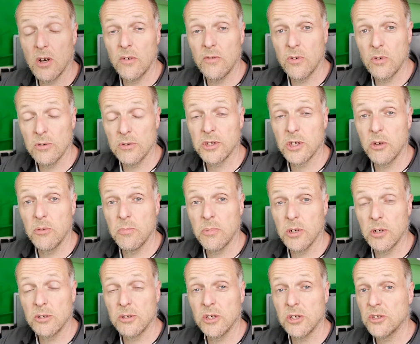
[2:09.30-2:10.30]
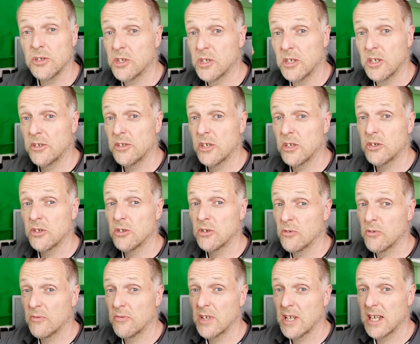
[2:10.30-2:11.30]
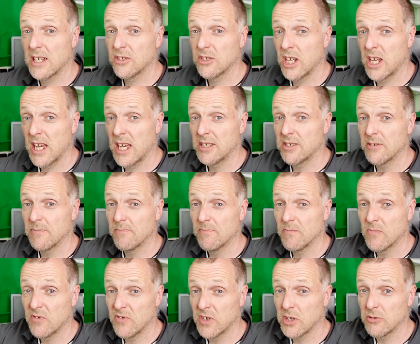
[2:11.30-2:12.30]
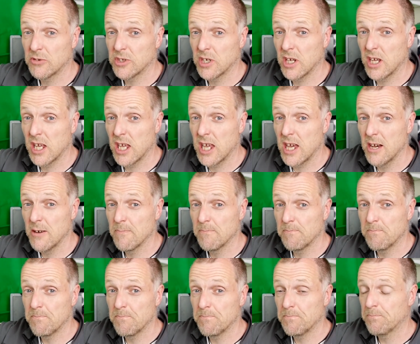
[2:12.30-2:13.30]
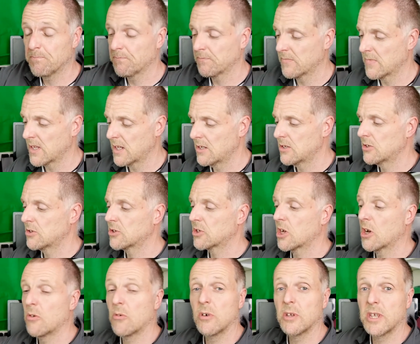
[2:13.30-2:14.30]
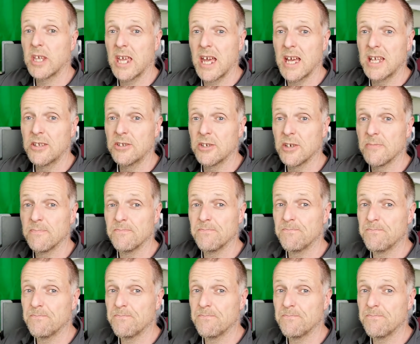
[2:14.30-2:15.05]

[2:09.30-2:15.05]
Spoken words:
I've also purchased an additional flash head filter here to go on the end.